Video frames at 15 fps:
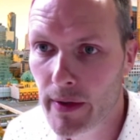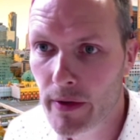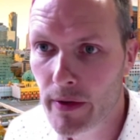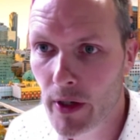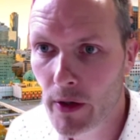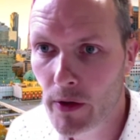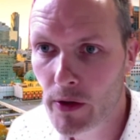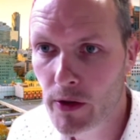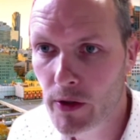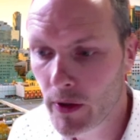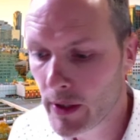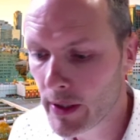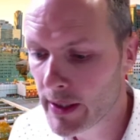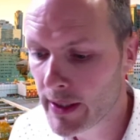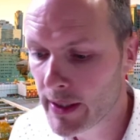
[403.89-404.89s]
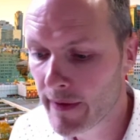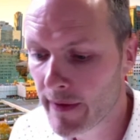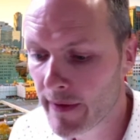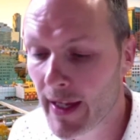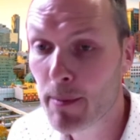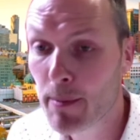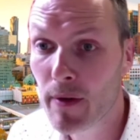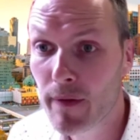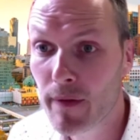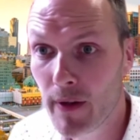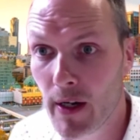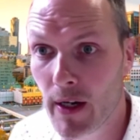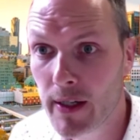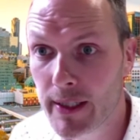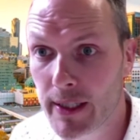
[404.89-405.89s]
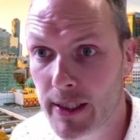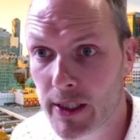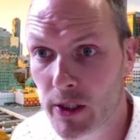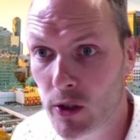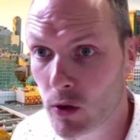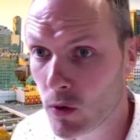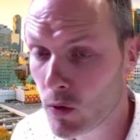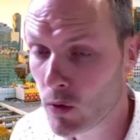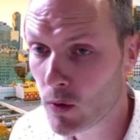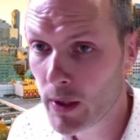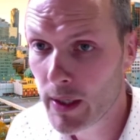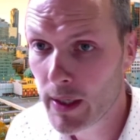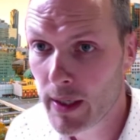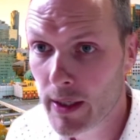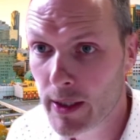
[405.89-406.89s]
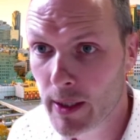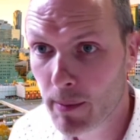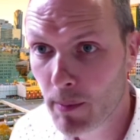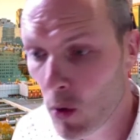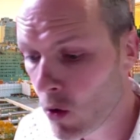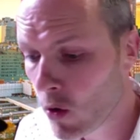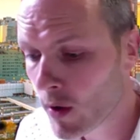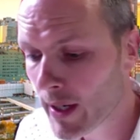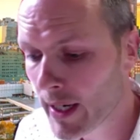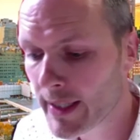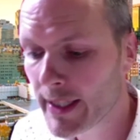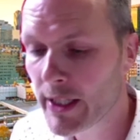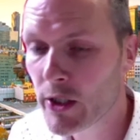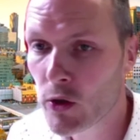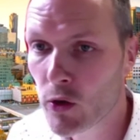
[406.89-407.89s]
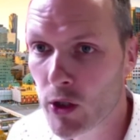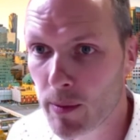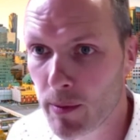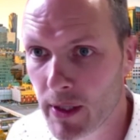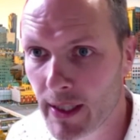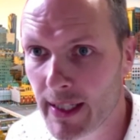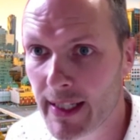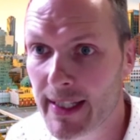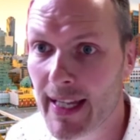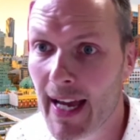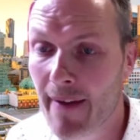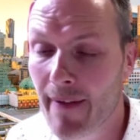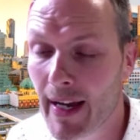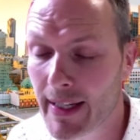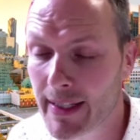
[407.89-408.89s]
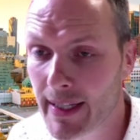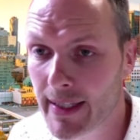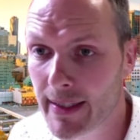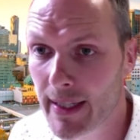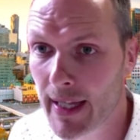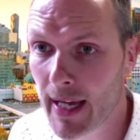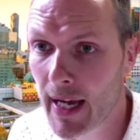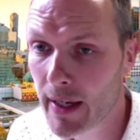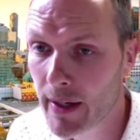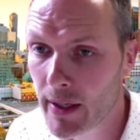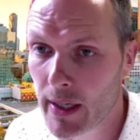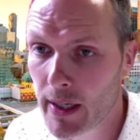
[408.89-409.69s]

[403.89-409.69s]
So students, if they prefer digital support and digital communities, they have access to that.